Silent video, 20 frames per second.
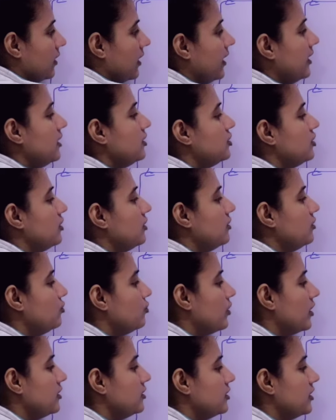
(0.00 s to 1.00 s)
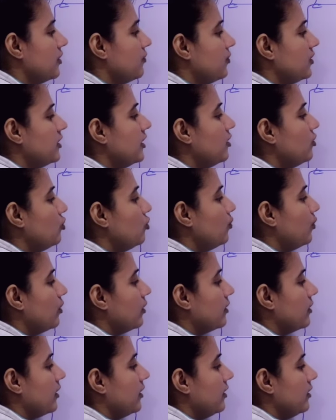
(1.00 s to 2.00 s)
Condition you can say within loop,
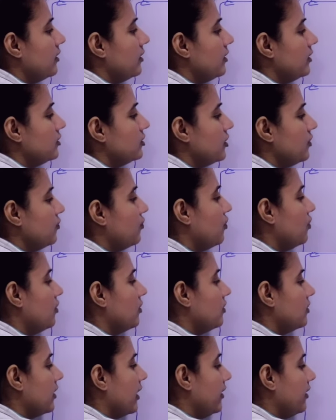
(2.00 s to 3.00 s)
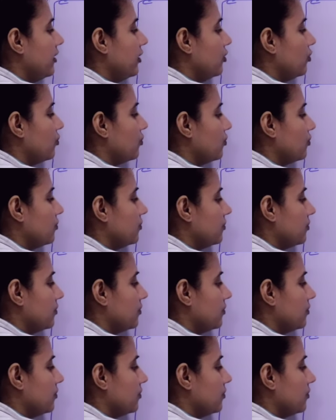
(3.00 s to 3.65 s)
or condition for continue.